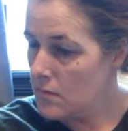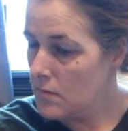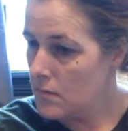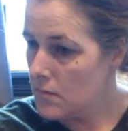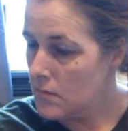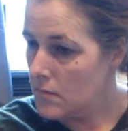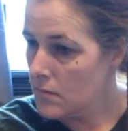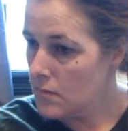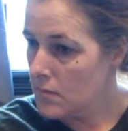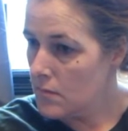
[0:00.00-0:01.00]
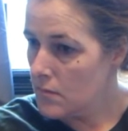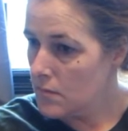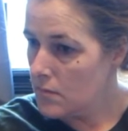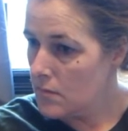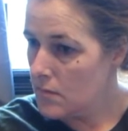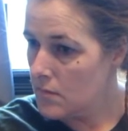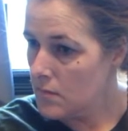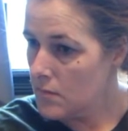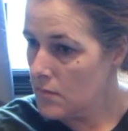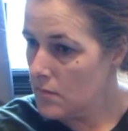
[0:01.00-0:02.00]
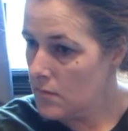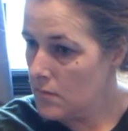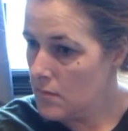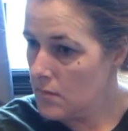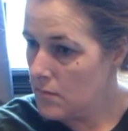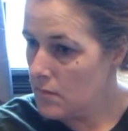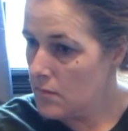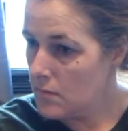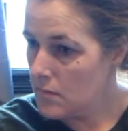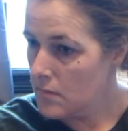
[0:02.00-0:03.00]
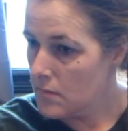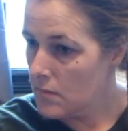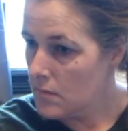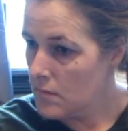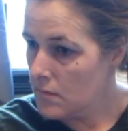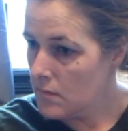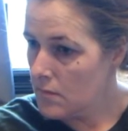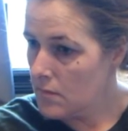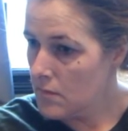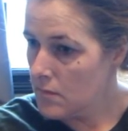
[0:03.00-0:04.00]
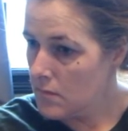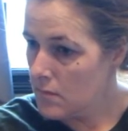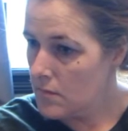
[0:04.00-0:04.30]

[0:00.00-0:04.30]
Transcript: [no speech]